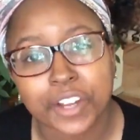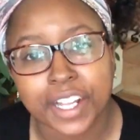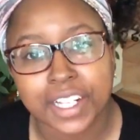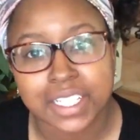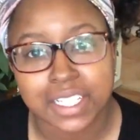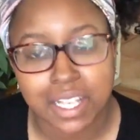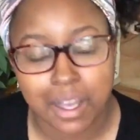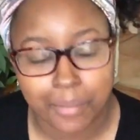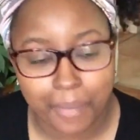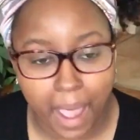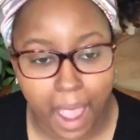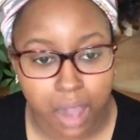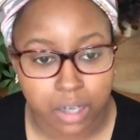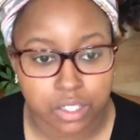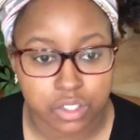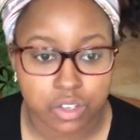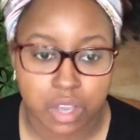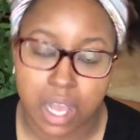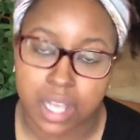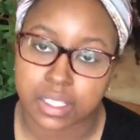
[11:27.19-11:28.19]
forget to come back
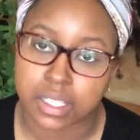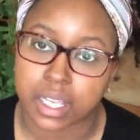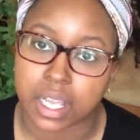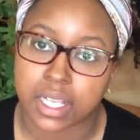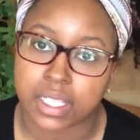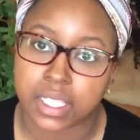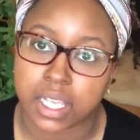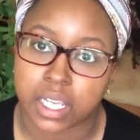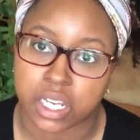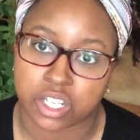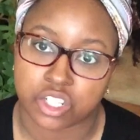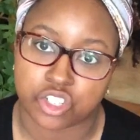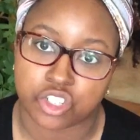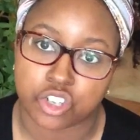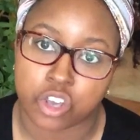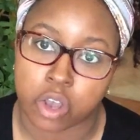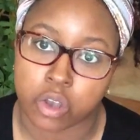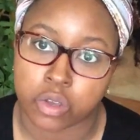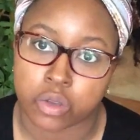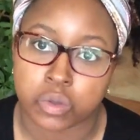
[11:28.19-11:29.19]
to you guys, like I said, and
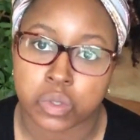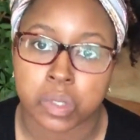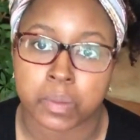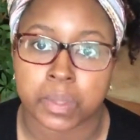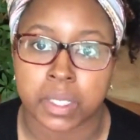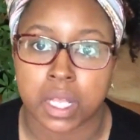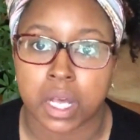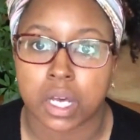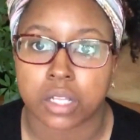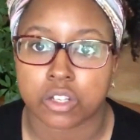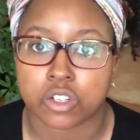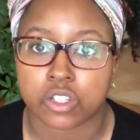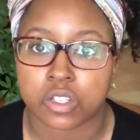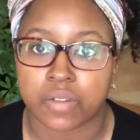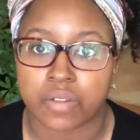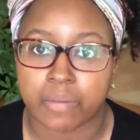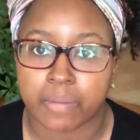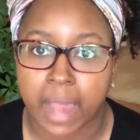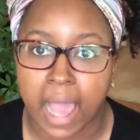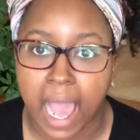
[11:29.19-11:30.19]
show you some of the other
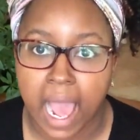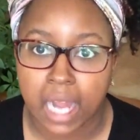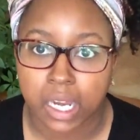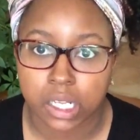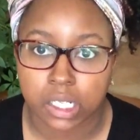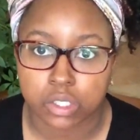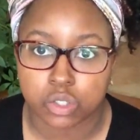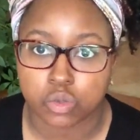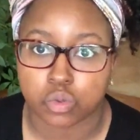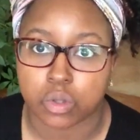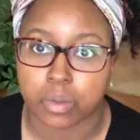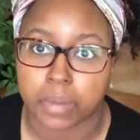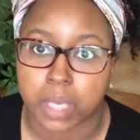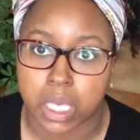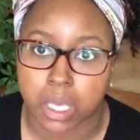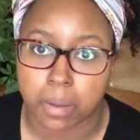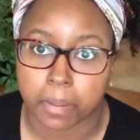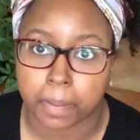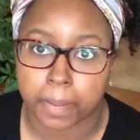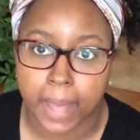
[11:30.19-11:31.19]
stuff I'm adding to the
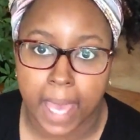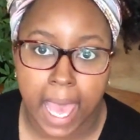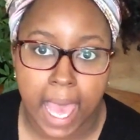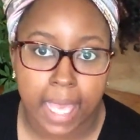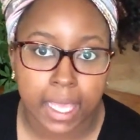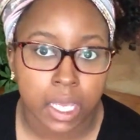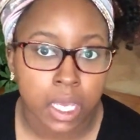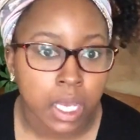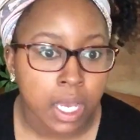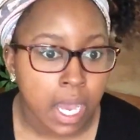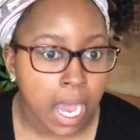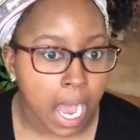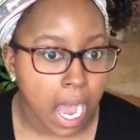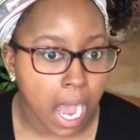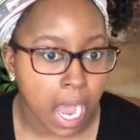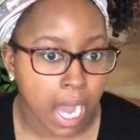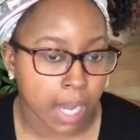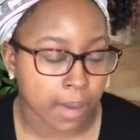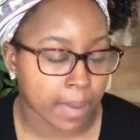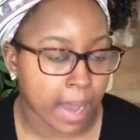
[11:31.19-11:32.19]
makeup bag.
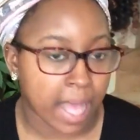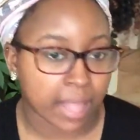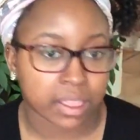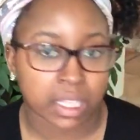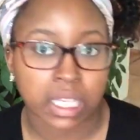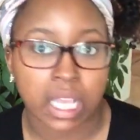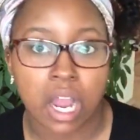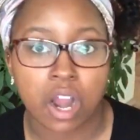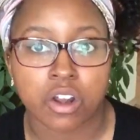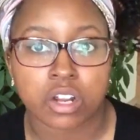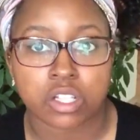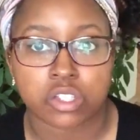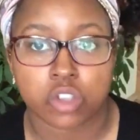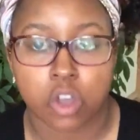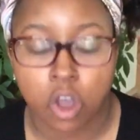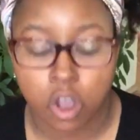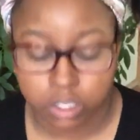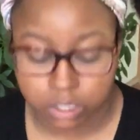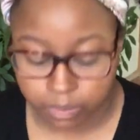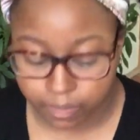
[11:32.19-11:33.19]
Um, I think I already
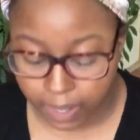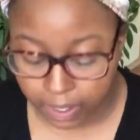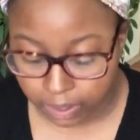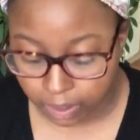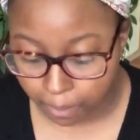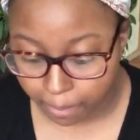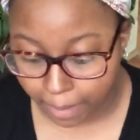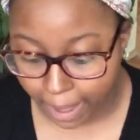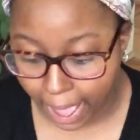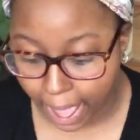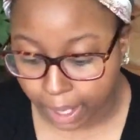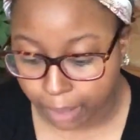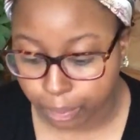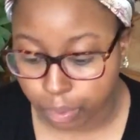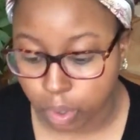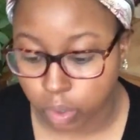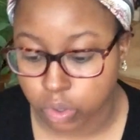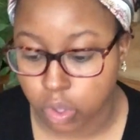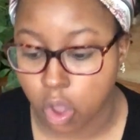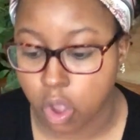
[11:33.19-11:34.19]
talked about the MAC
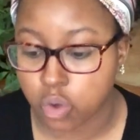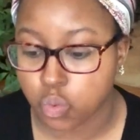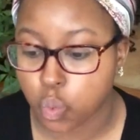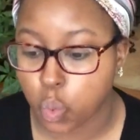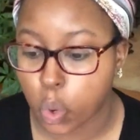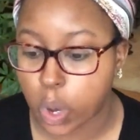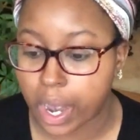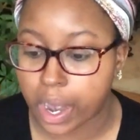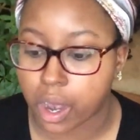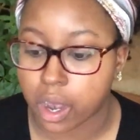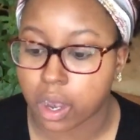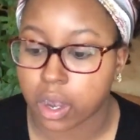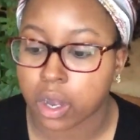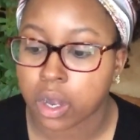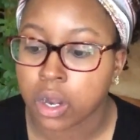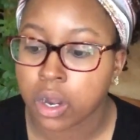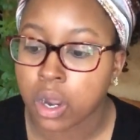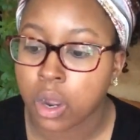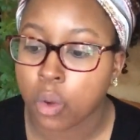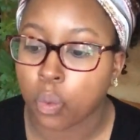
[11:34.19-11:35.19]
Prolonged Wear
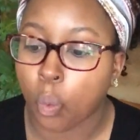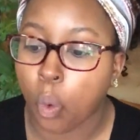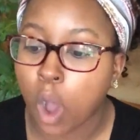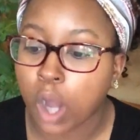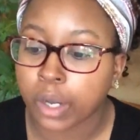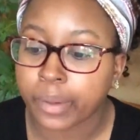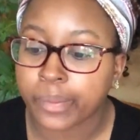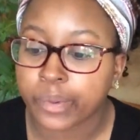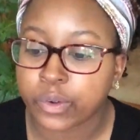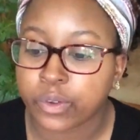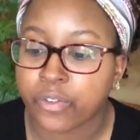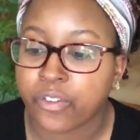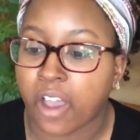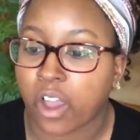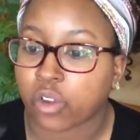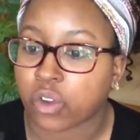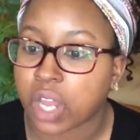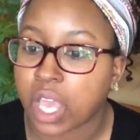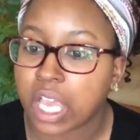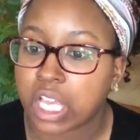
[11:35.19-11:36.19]
waterproof
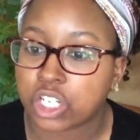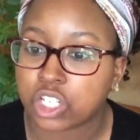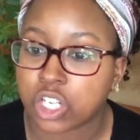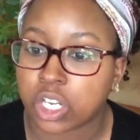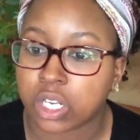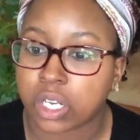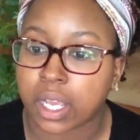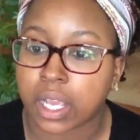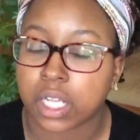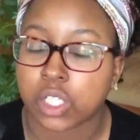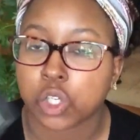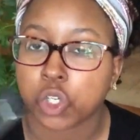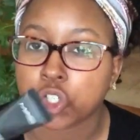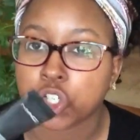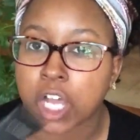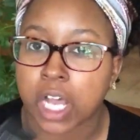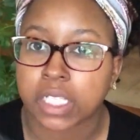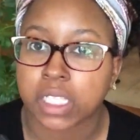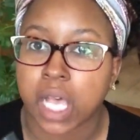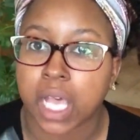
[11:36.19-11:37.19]
foundation. Like I told
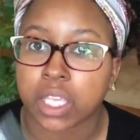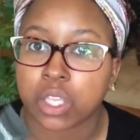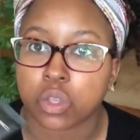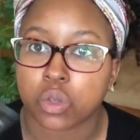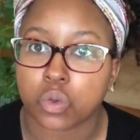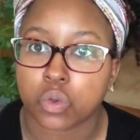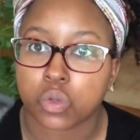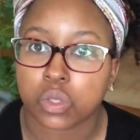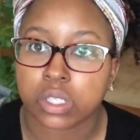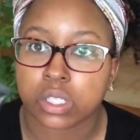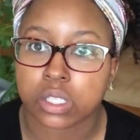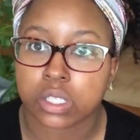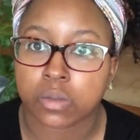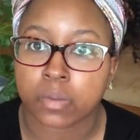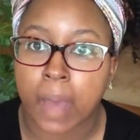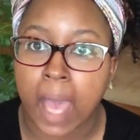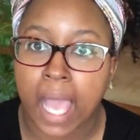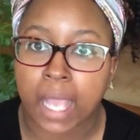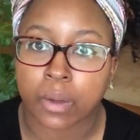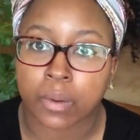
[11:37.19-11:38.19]
you guys, I used this
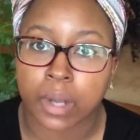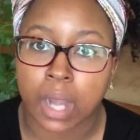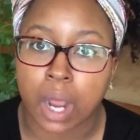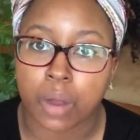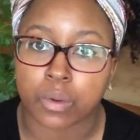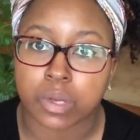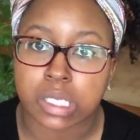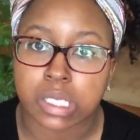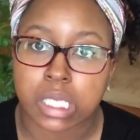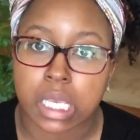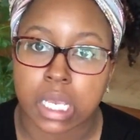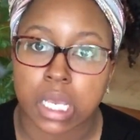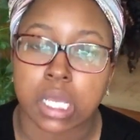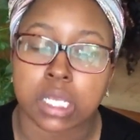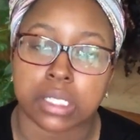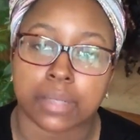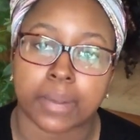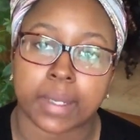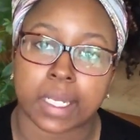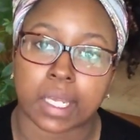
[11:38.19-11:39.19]
back when I was
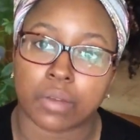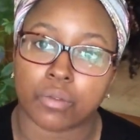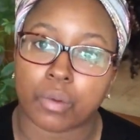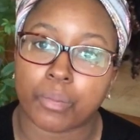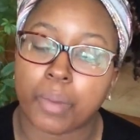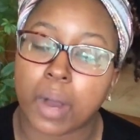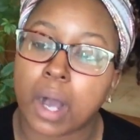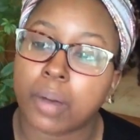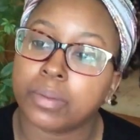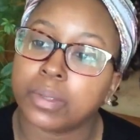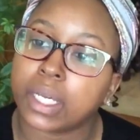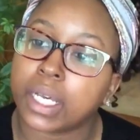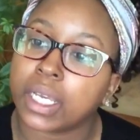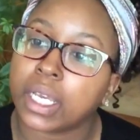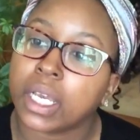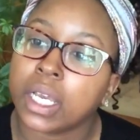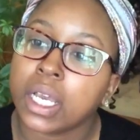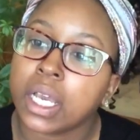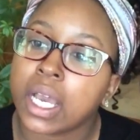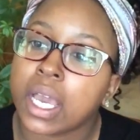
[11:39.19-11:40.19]
in Dominican Republic